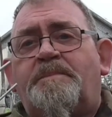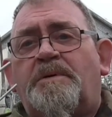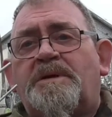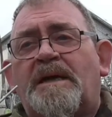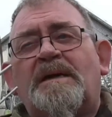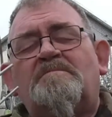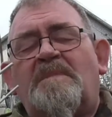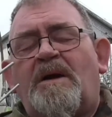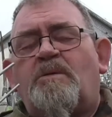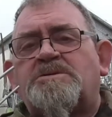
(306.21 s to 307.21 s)
But
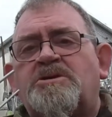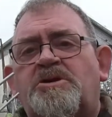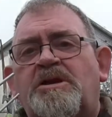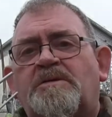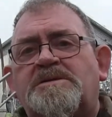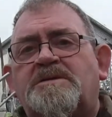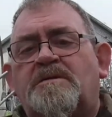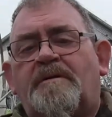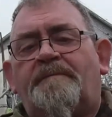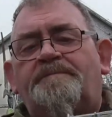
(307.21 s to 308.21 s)
I wasn't sure,
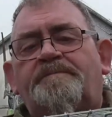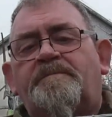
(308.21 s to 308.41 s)
so